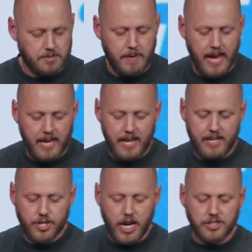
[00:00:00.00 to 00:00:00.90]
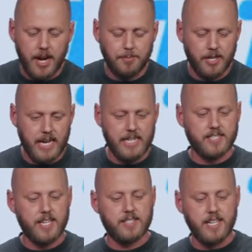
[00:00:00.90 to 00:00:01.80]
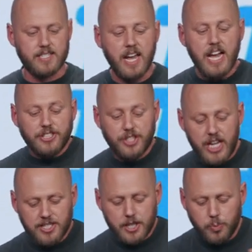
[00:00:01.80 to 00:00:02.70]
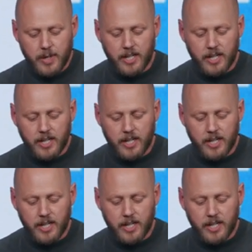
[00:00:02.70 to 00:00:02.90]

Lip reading: man. In John chapter 9, it says this: Jesus went